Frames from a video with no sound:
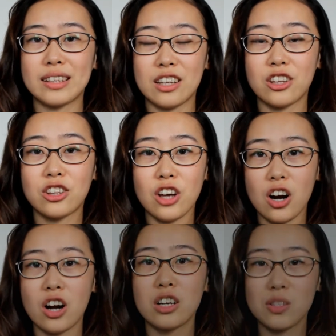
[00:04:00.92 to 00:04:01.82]
the
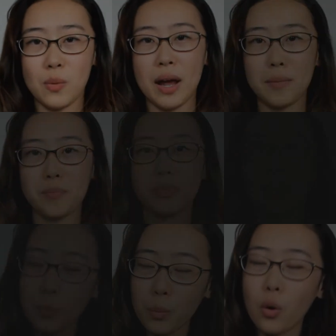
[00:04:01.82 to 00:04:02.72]
third way.
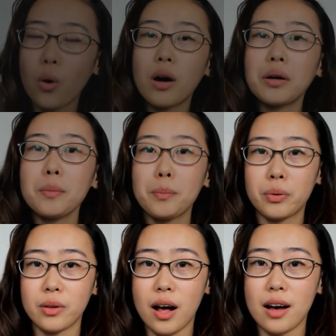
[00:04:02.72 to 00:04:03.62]
More
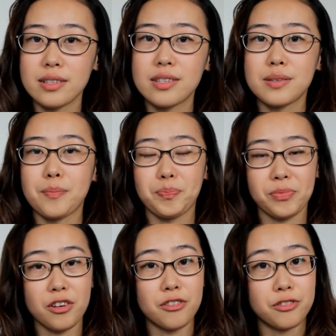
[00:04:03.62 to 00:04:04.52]
plus
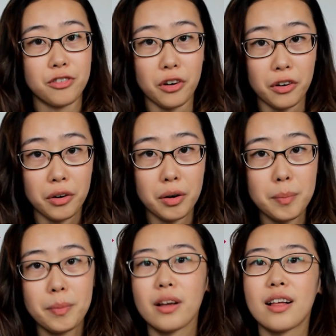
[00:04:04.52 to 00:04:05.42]
verb.
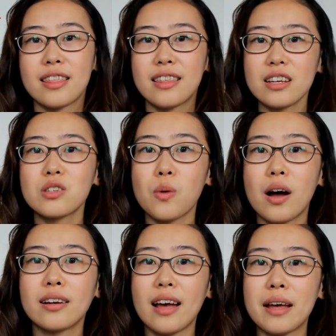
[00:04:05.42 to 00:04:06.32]
This
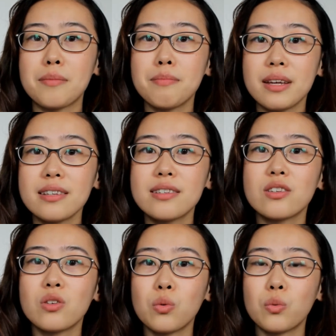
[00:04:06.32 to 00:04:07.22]
one, it means
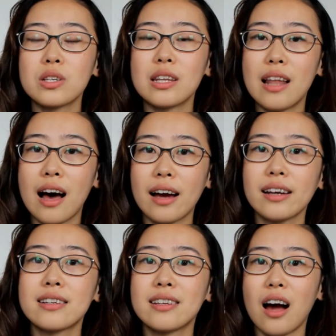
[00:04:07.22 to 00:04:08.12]
you would
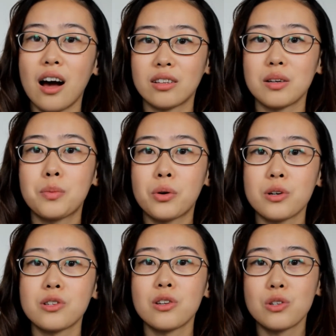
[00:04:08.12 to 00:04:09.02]
like the other
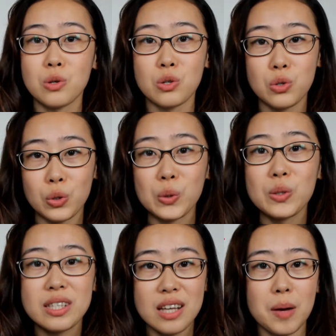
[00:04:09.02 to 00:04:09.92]
person to do
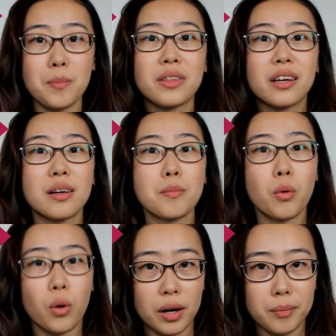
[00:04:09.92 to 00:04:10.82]
something more.